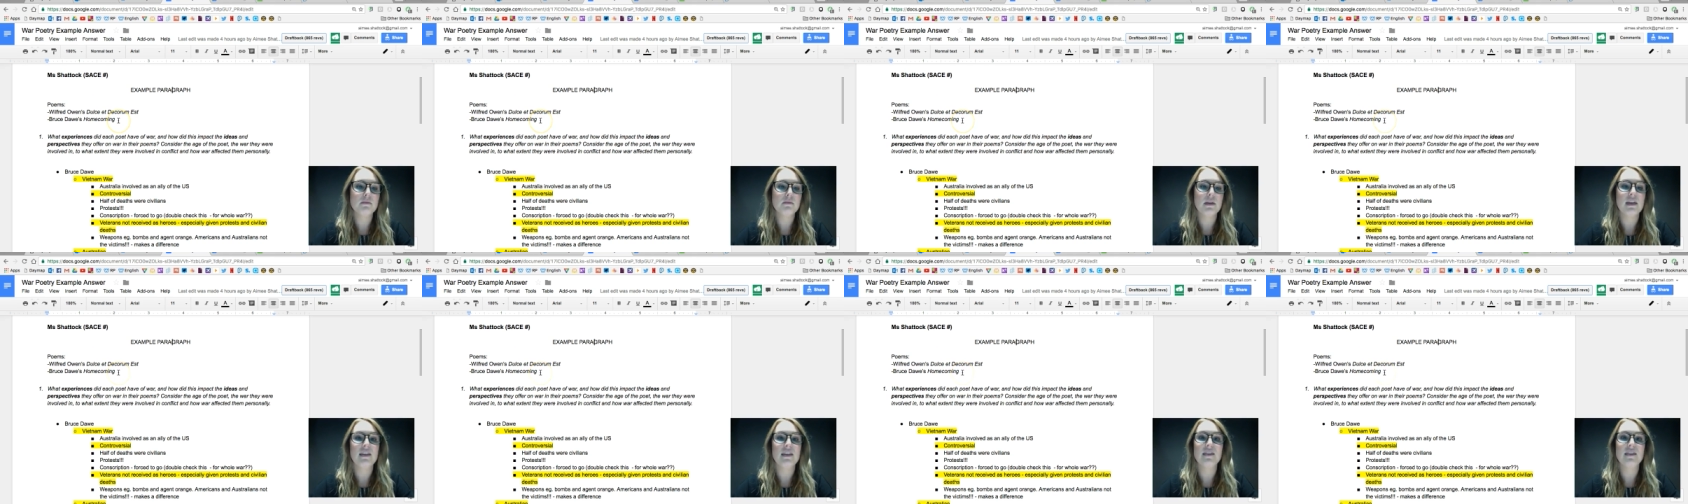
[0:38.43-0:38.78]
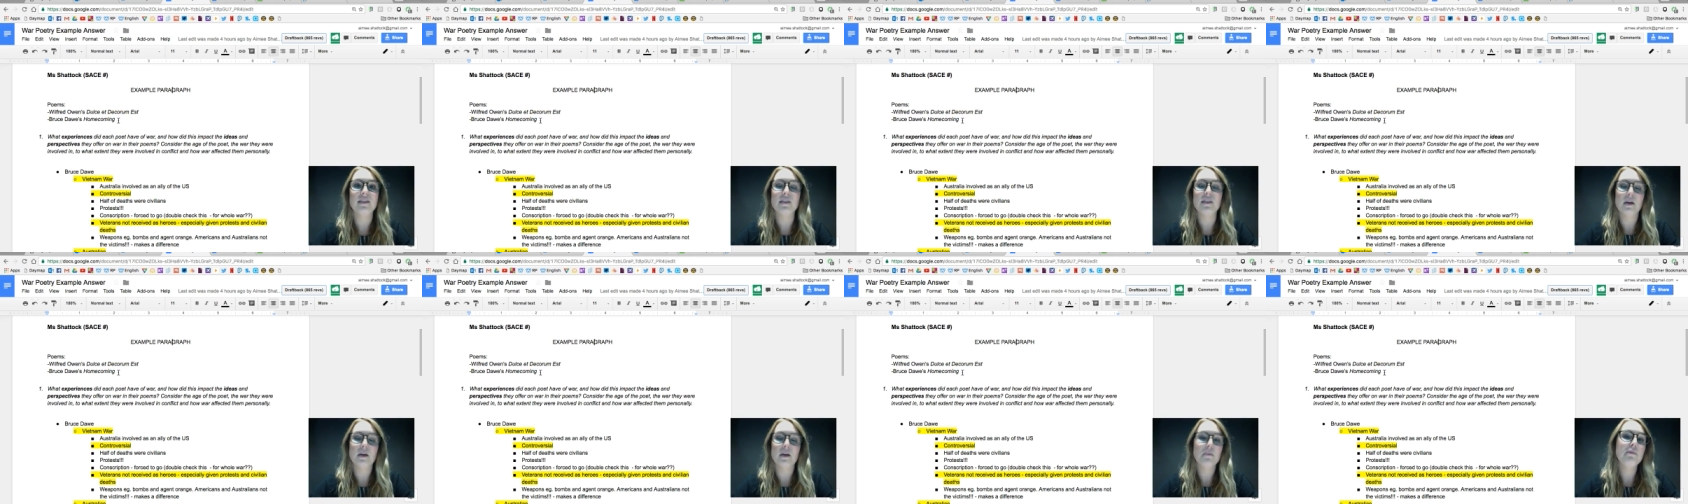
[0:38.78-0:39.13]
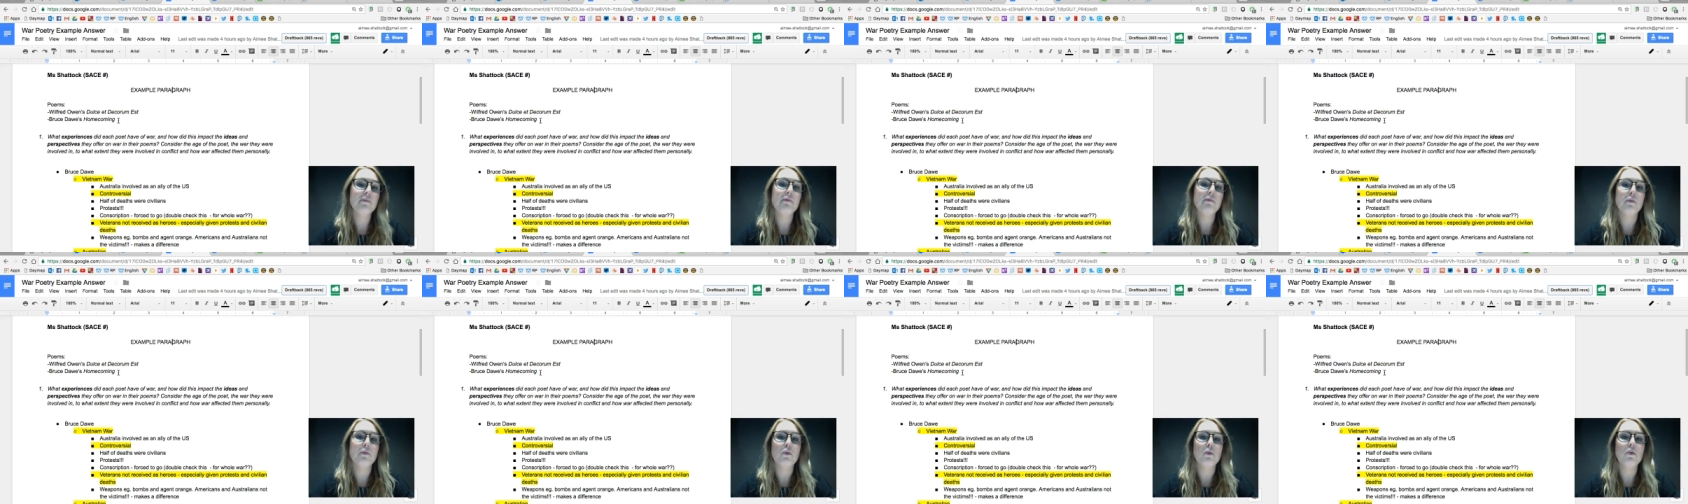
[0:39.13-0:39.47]
in some
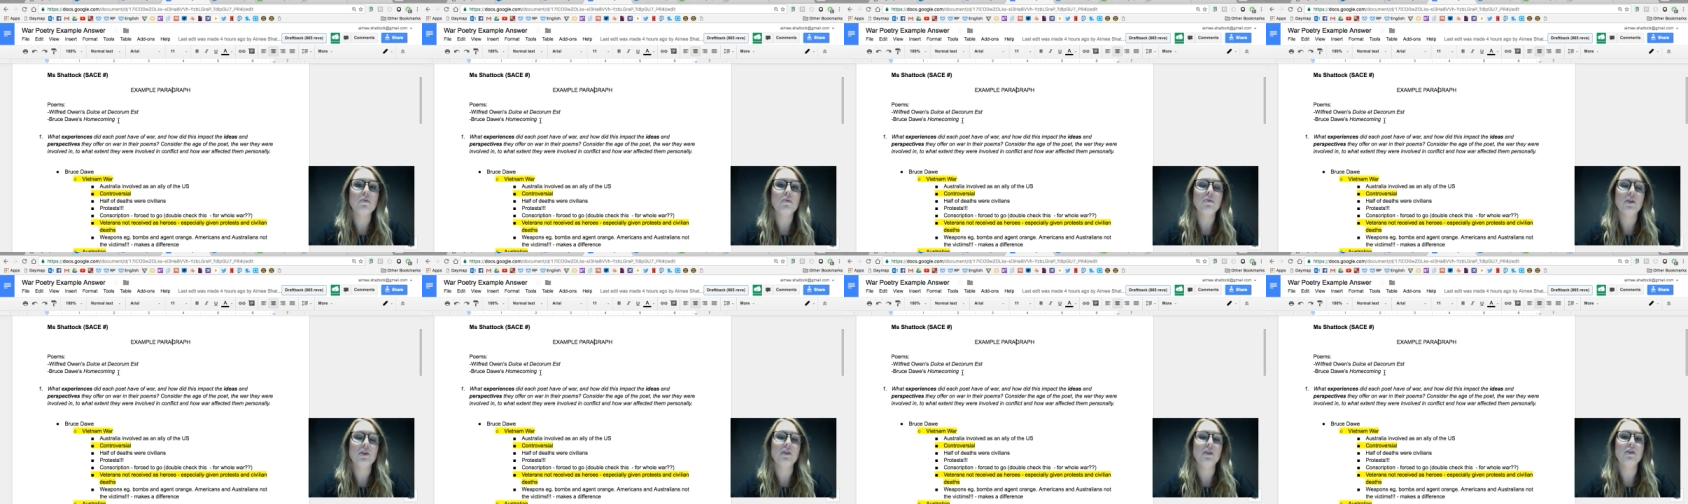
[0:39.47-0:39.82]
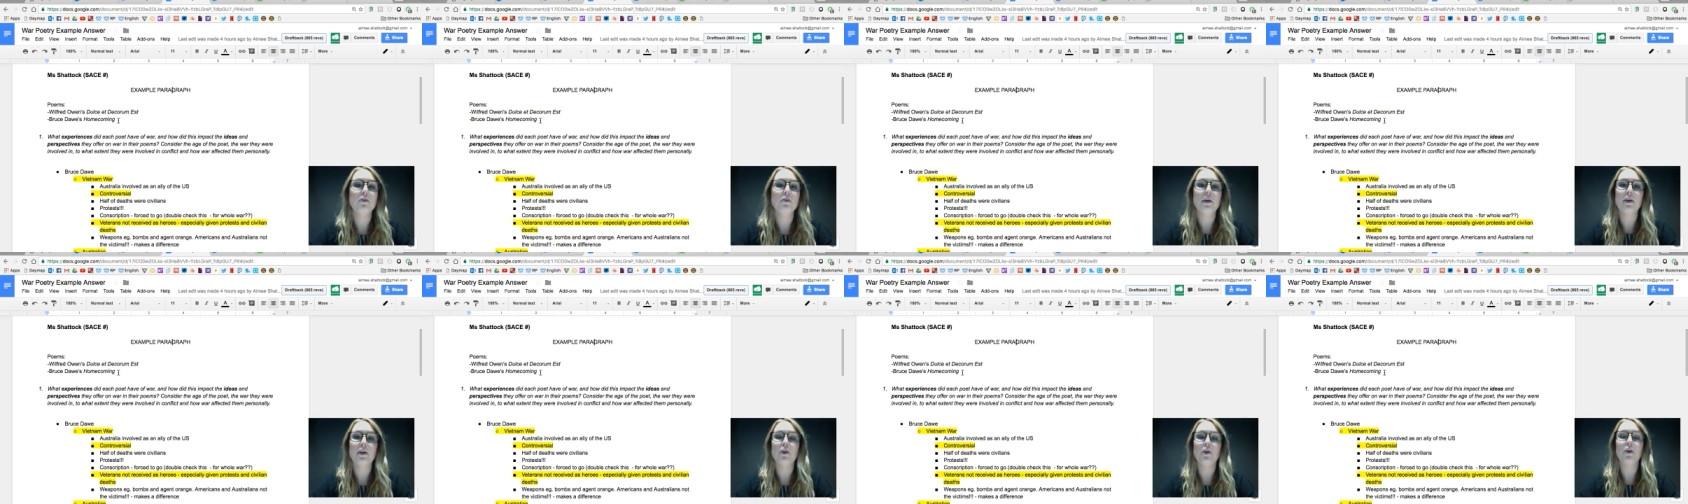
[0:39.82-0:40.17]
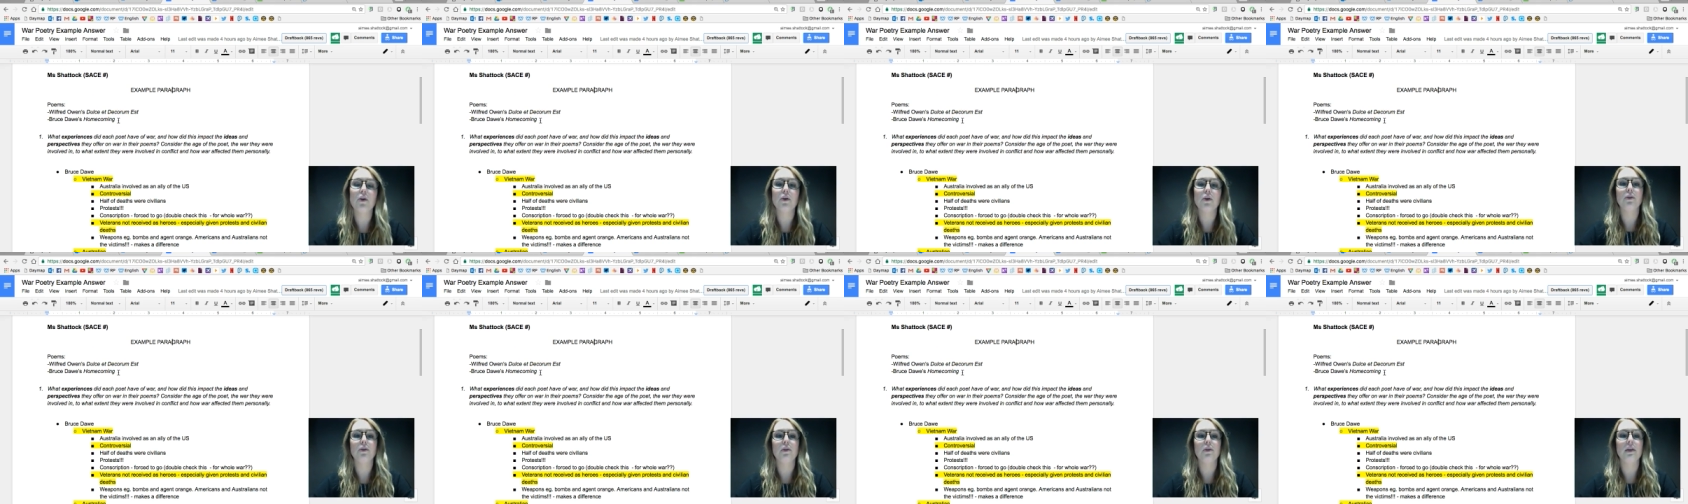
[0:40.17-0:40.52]
form, just so I know
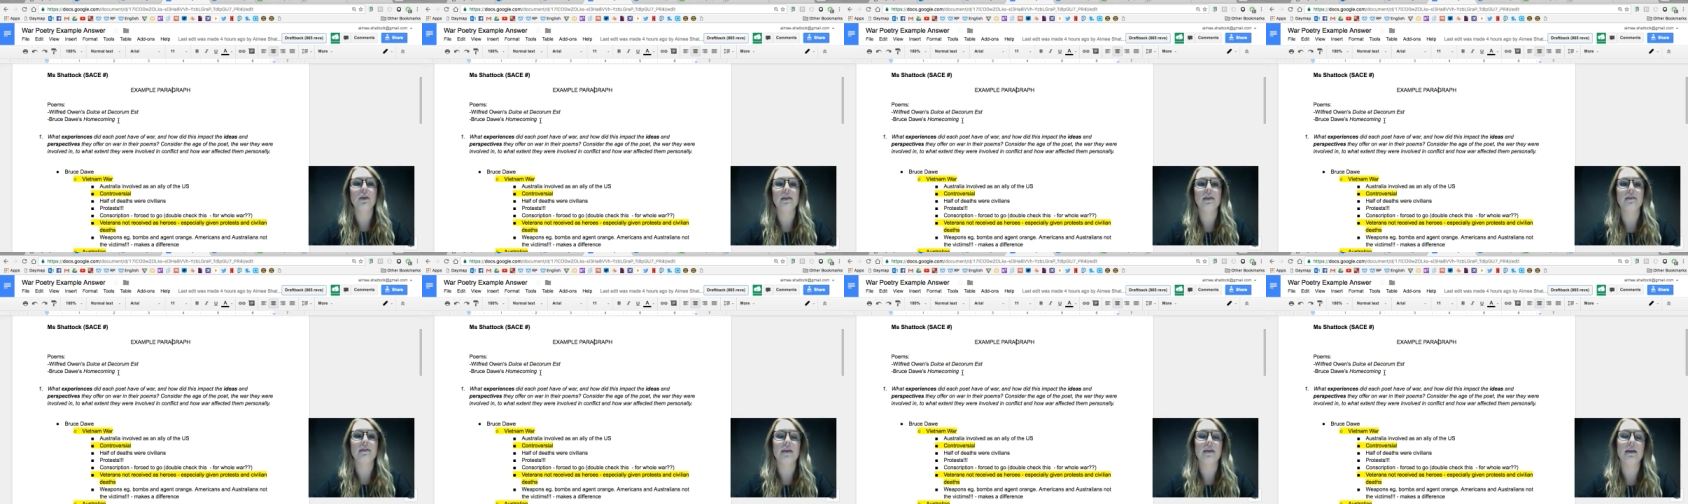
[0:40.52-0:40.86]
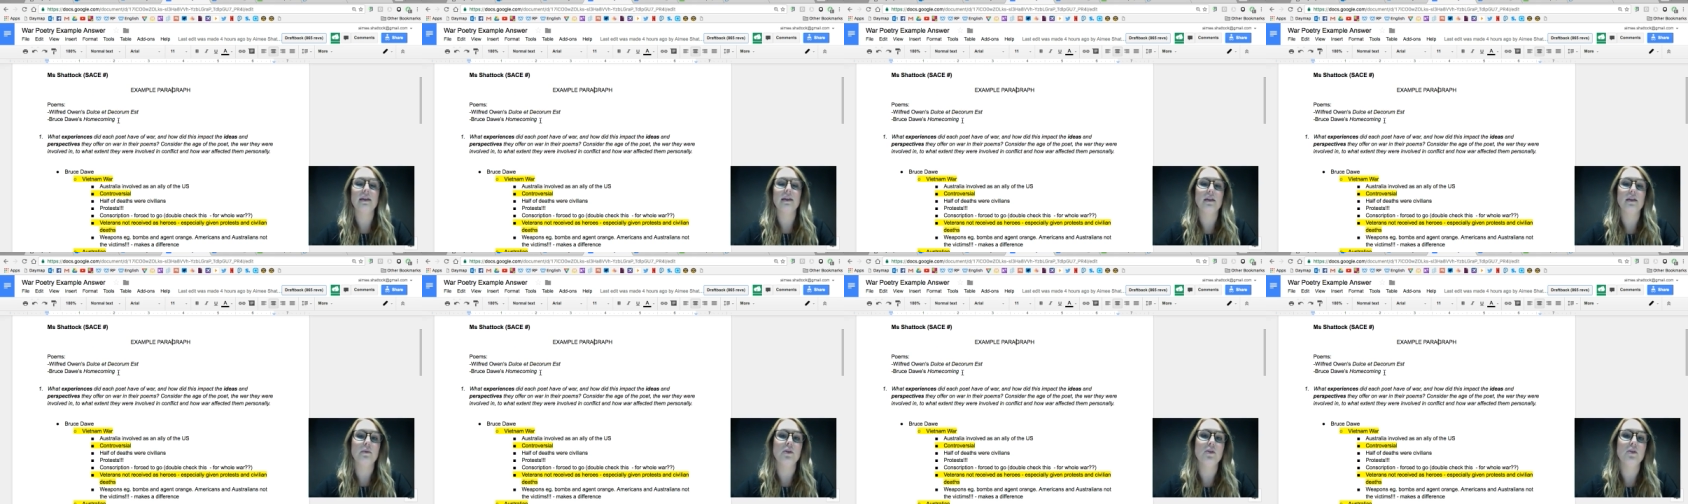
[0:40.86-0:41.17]
exactly